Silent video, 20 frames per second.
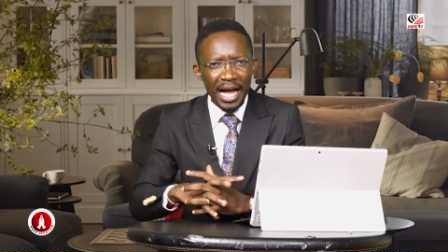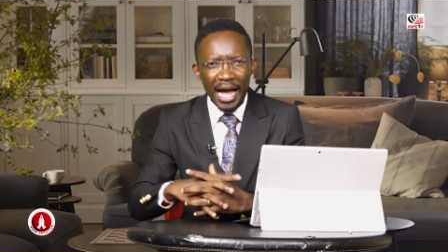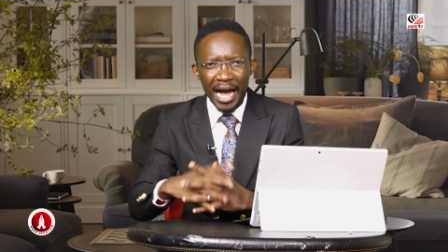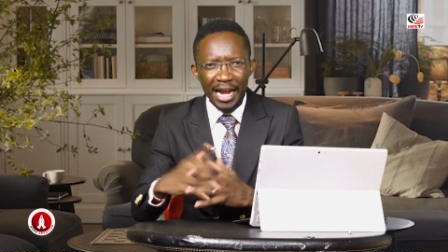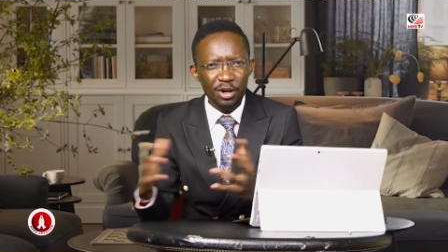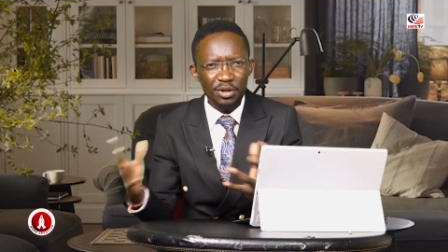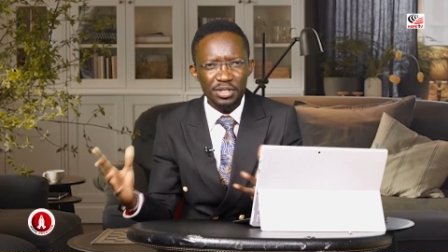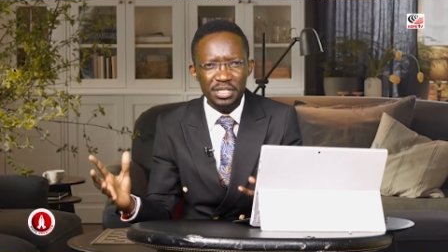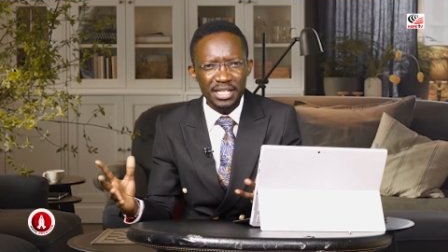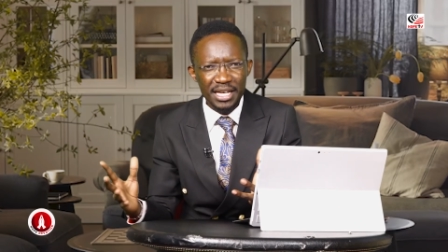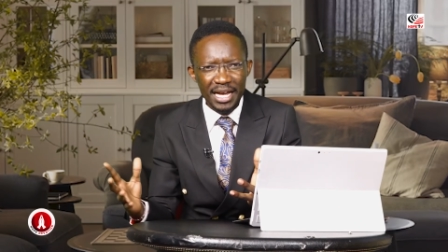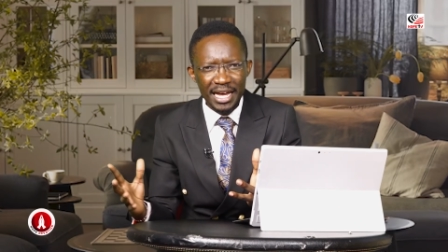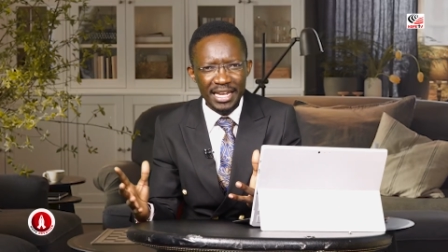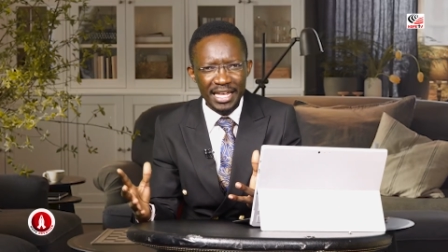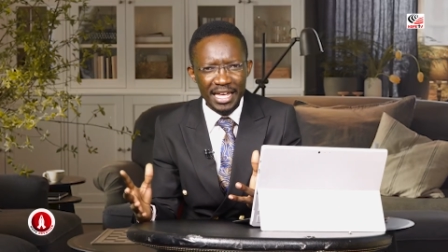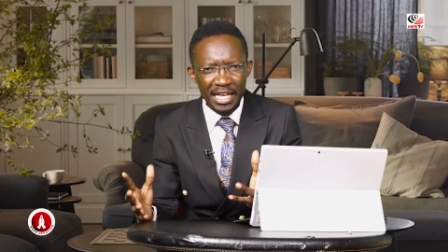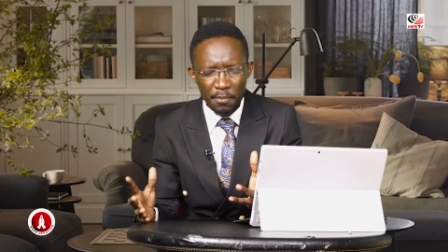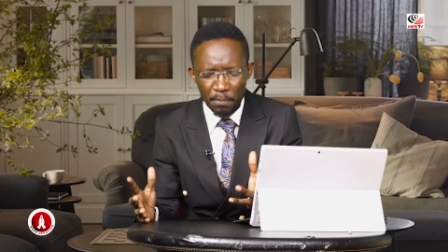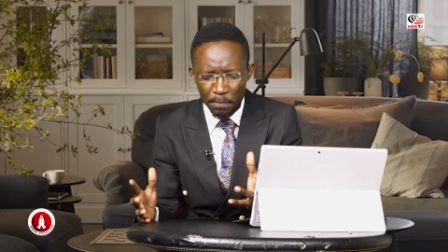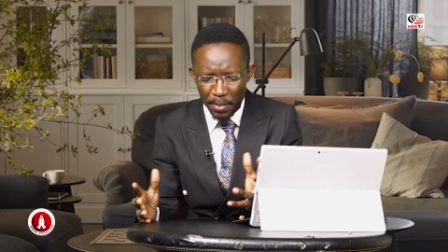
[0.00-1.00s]
I don't see
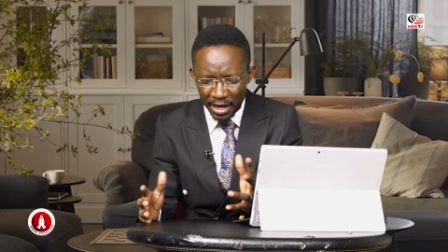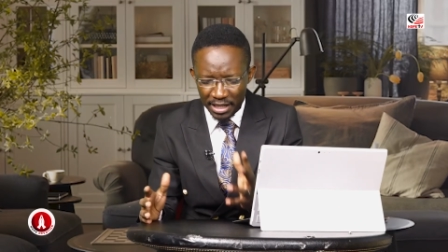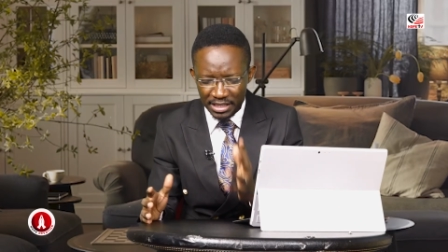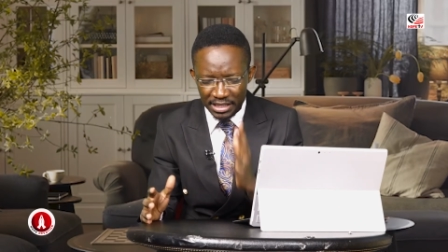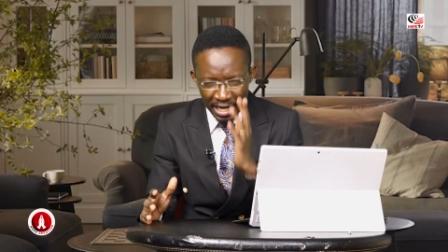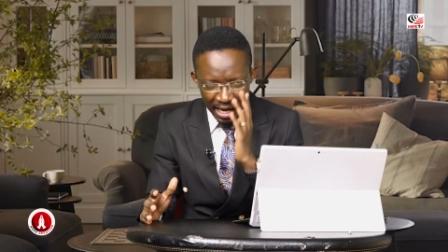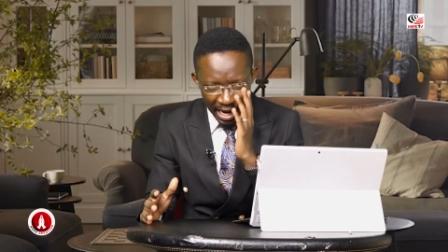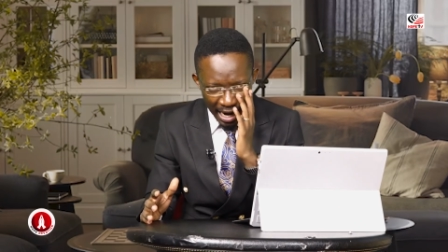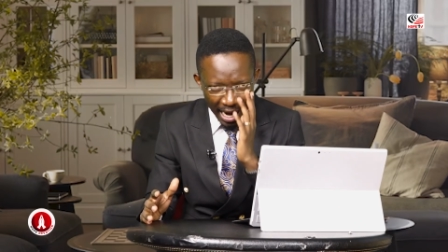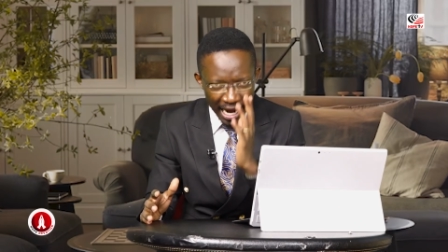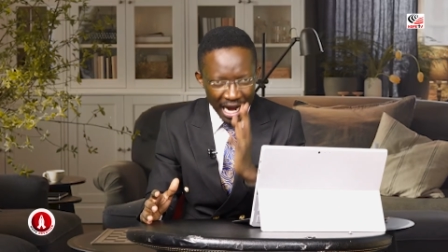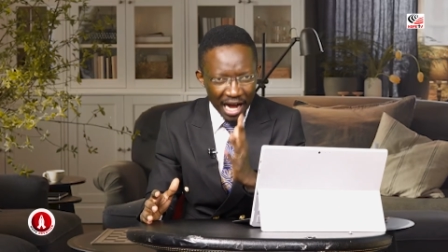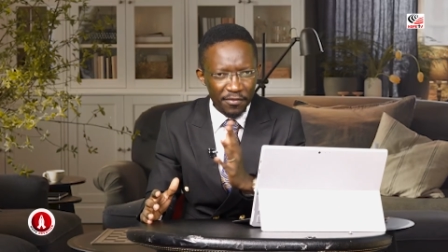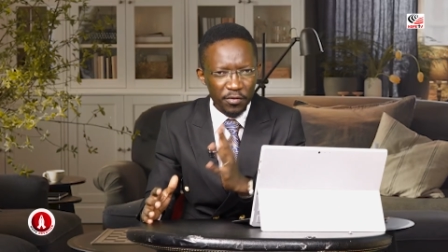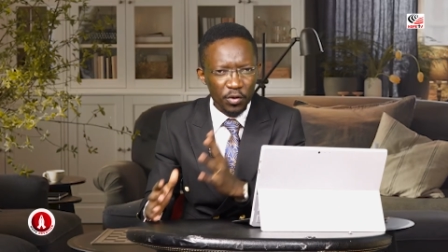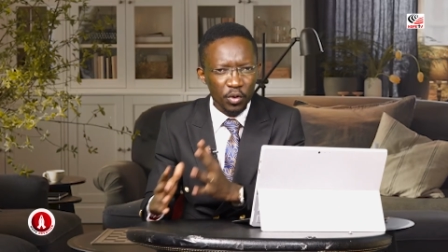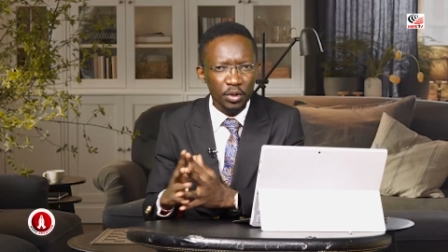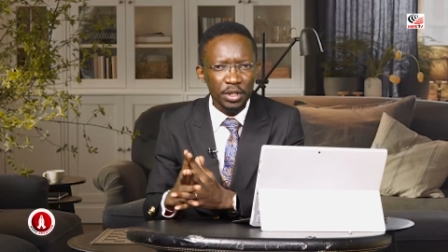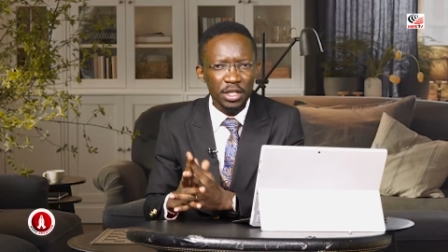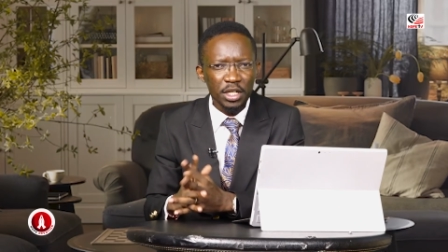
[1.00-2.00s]
any impact. I
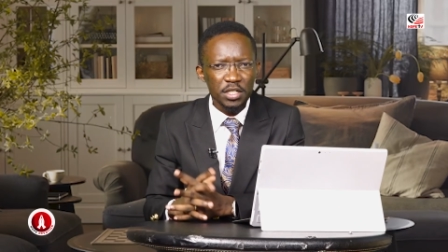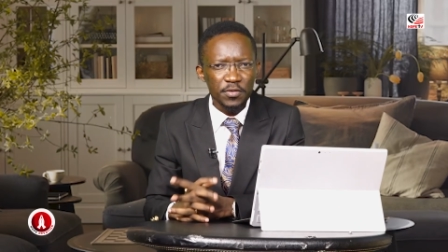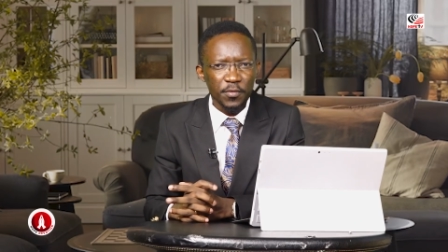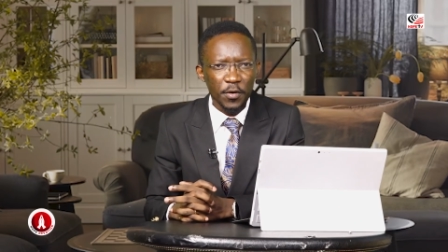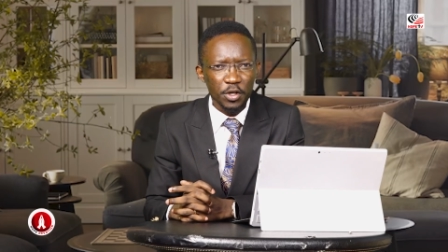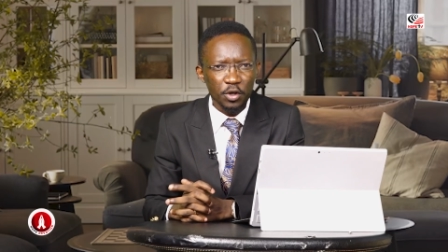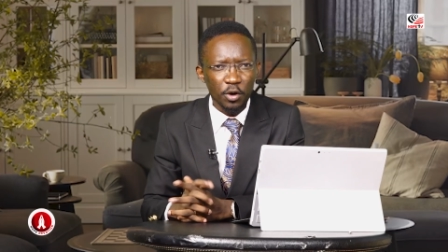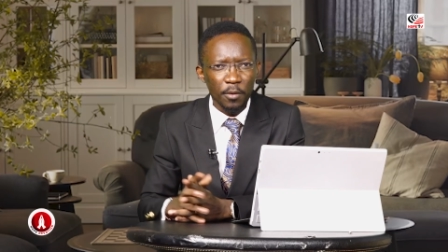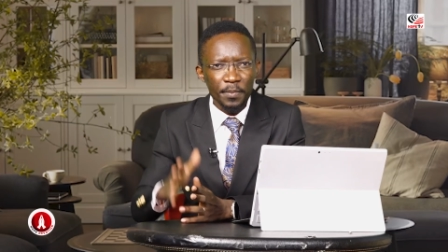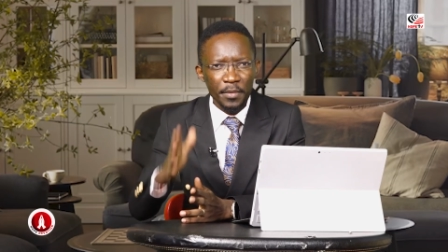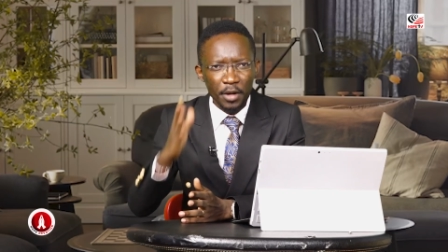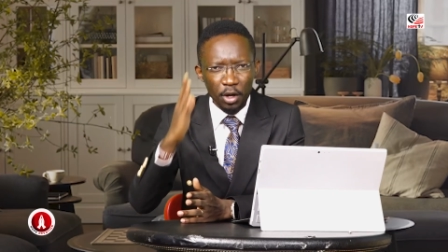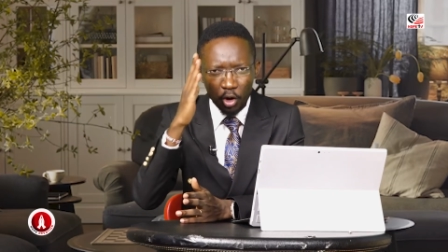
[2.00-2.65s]
have good news for you.